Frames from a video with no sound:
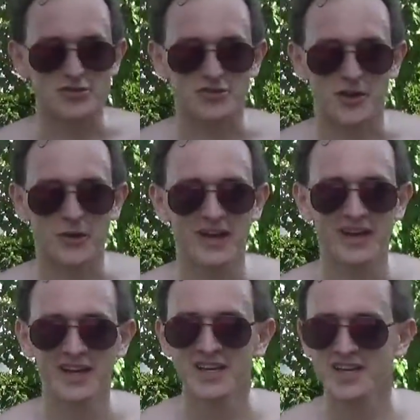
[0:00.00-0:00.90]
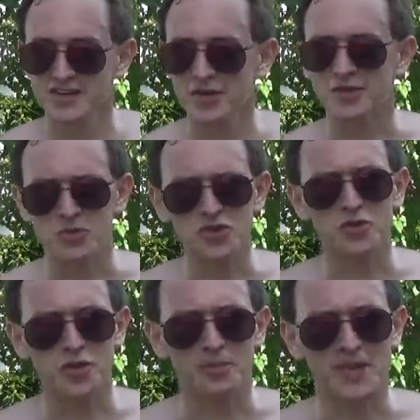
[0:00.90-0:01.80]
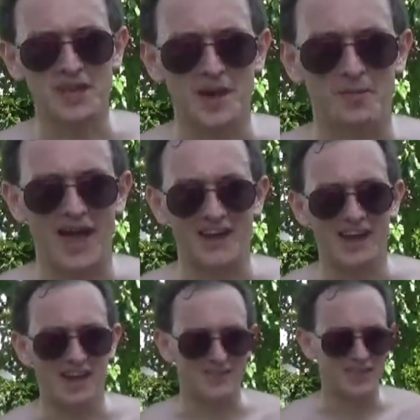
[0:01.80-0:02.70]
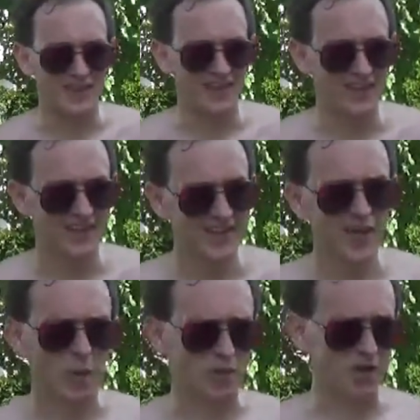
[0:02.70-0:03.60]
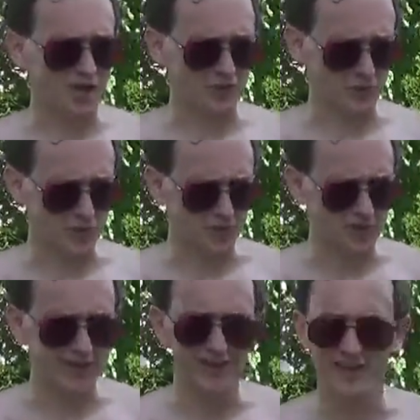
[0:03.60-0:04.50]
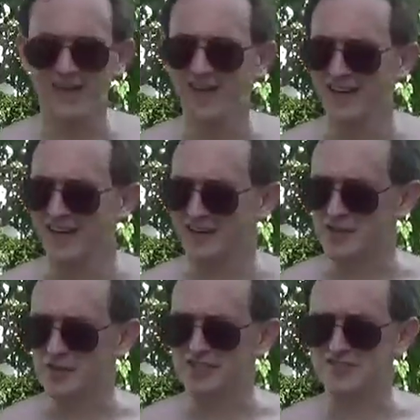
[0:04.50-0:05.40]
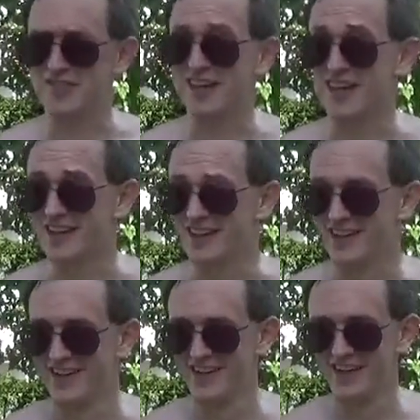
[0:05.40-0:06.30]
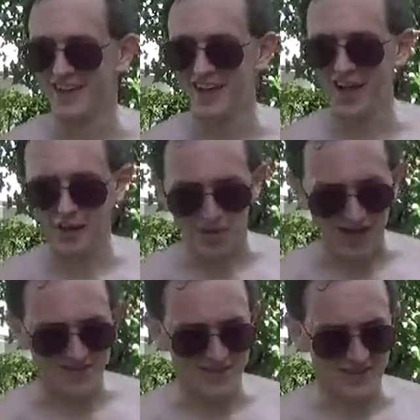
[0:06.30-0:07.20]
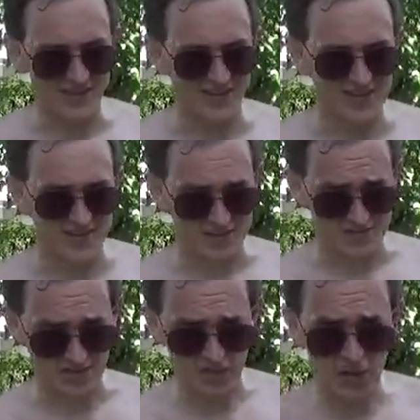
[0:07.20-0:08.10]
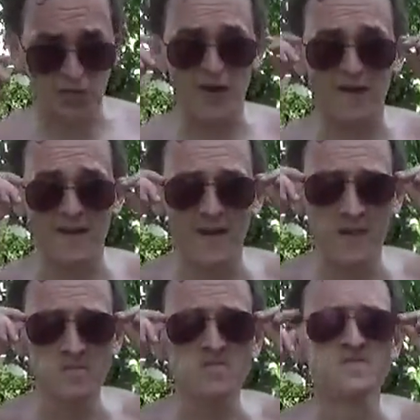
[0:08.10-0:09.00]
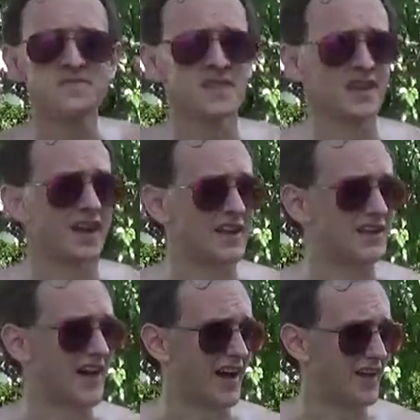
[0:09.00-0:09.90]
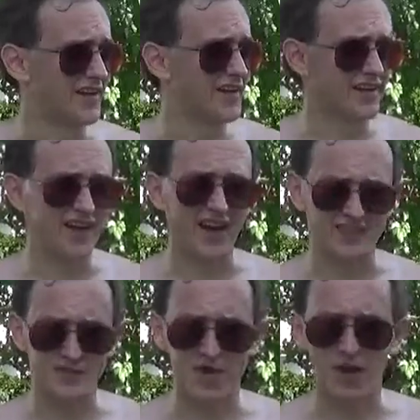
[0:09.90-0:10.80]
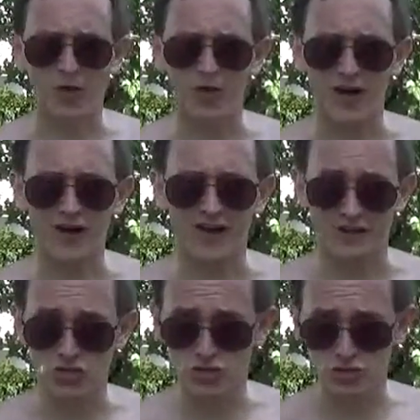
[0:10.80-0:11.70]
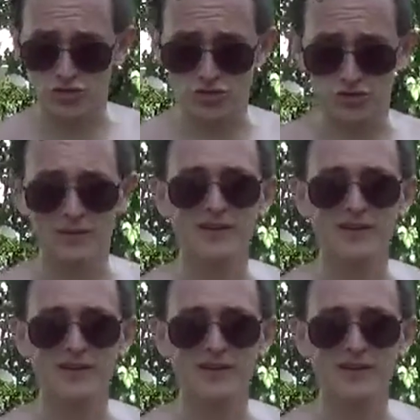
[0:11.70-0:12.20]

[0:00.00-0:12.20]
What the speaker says: or so knows I'm real good at beating up bad guys. What I'm not so good at doing is thinking. But there's something going on, and I did my homework, and you should too.